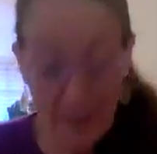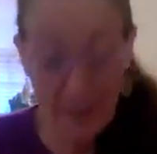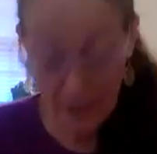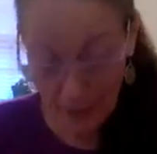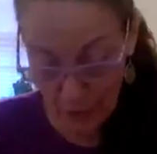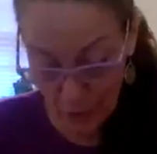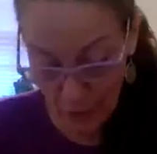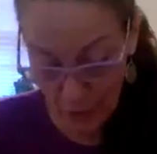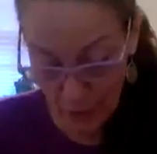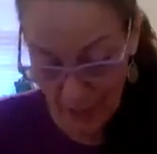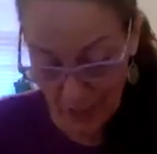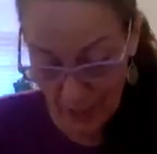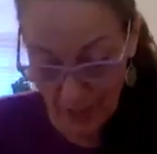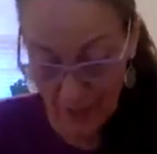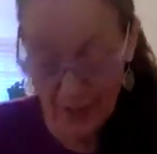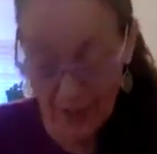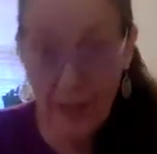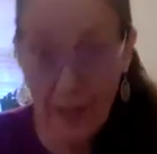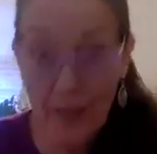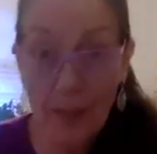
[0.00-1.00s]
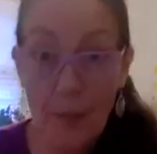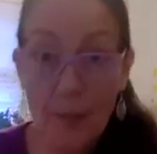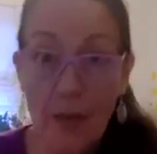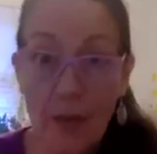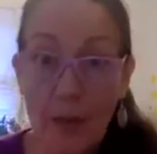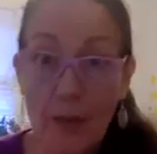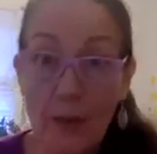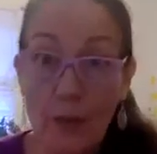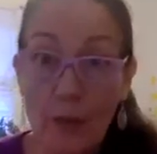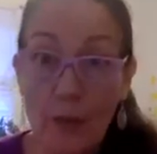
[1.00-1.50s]
is you get to think
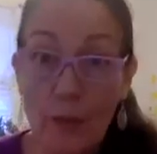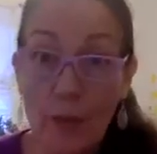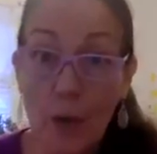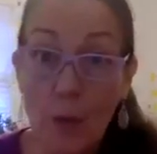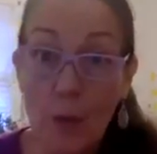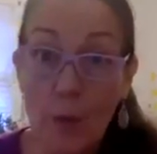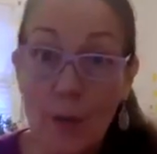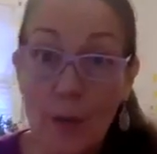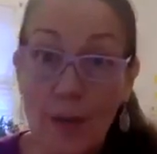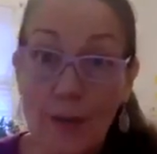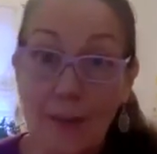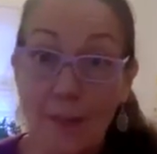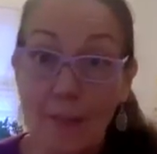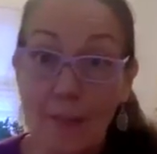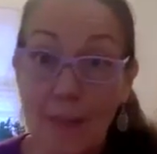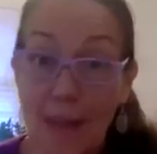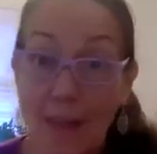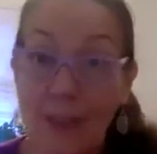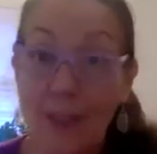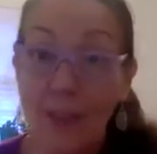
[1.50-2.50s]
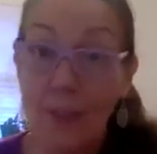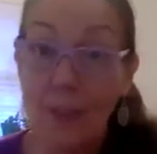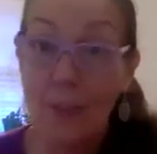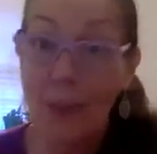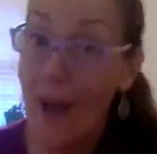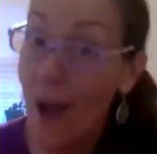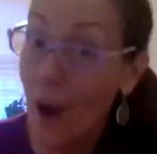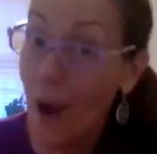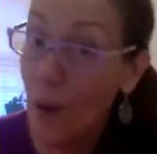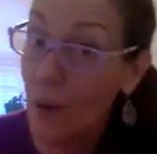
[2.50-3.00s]
about your robot's magic
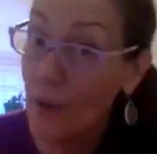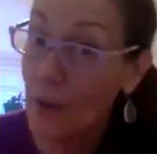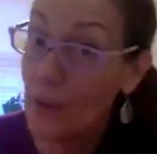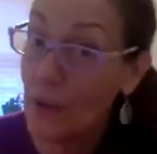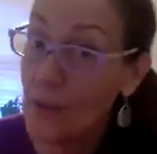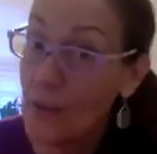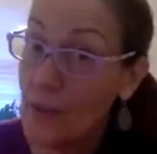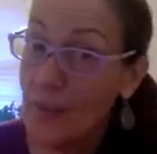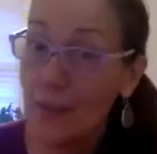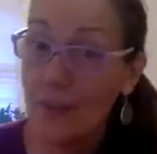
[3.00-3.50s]
powers,